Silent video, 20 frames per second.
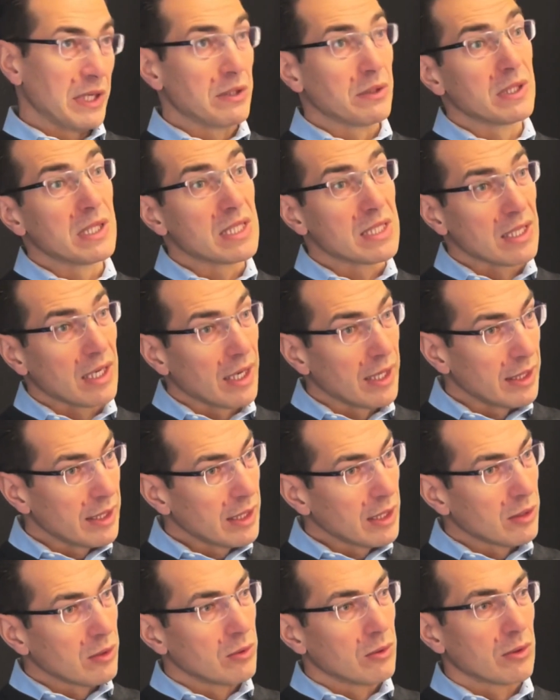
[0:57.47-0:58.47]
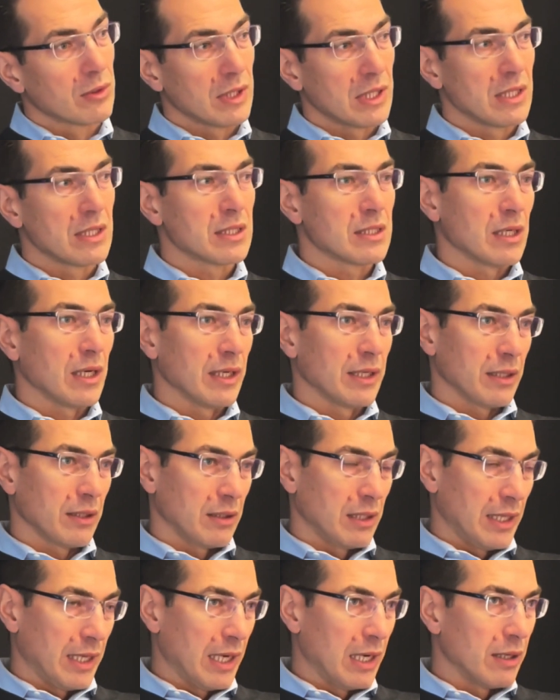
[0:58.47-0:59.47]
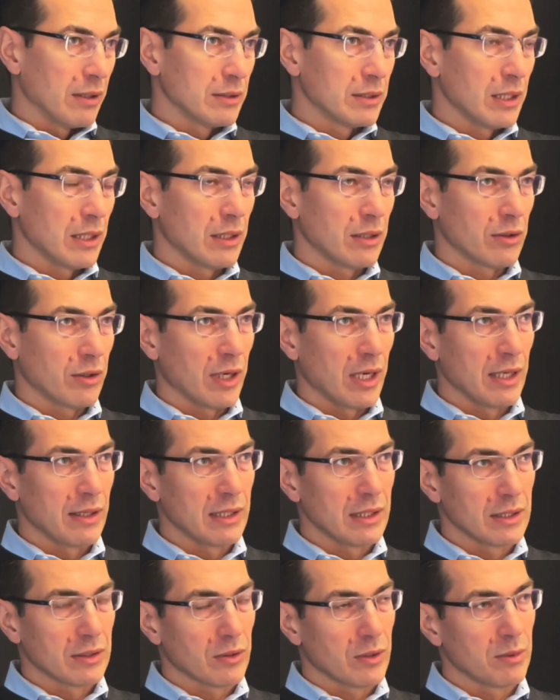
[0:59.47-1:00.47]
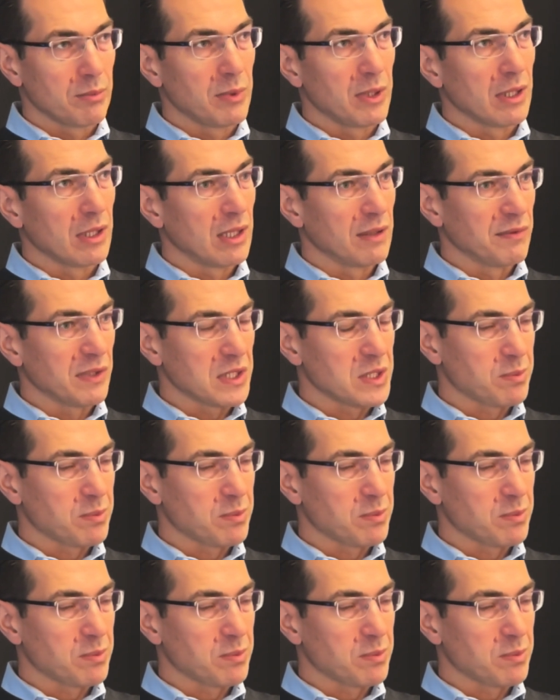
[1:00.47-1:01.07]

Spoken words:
designing or redesigning a layout, right? It could be a living